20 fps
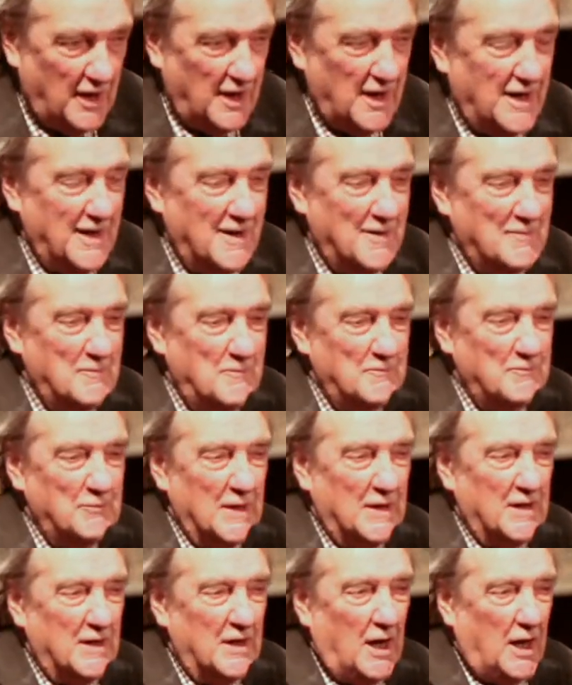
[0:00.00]
Um,
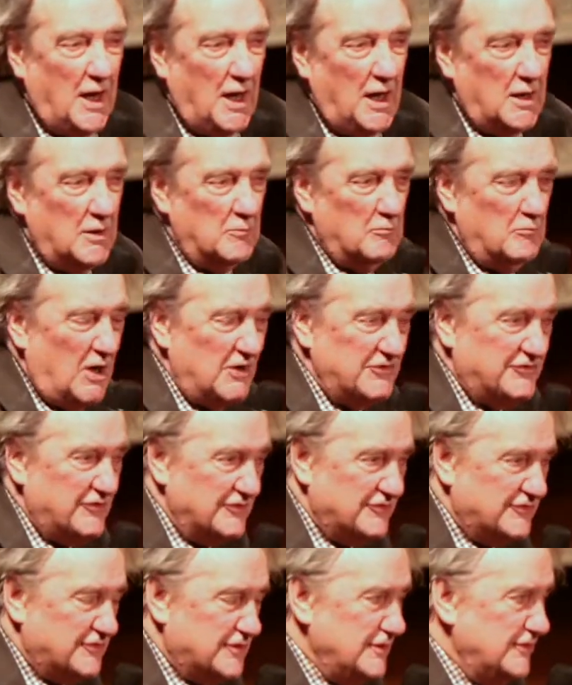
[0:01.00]
uh, most of
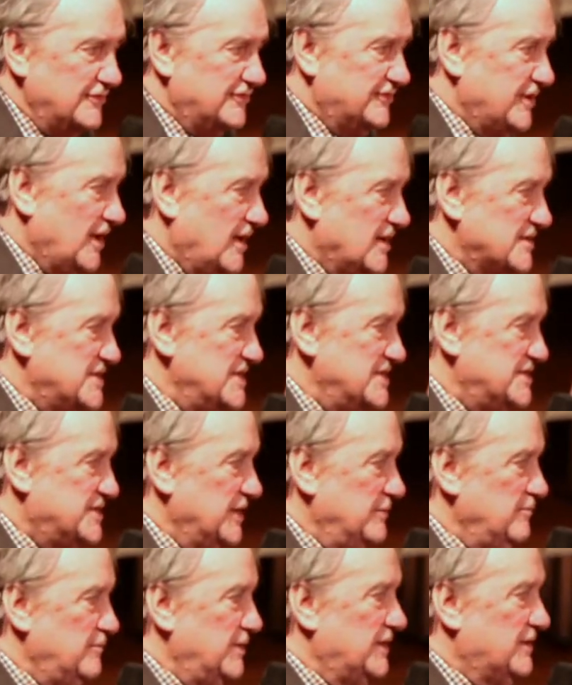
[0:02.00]
us start
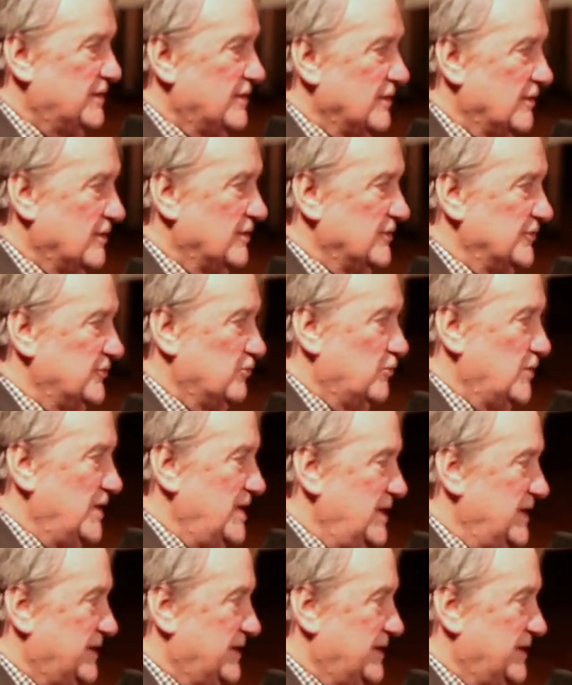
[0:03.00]
teaching because we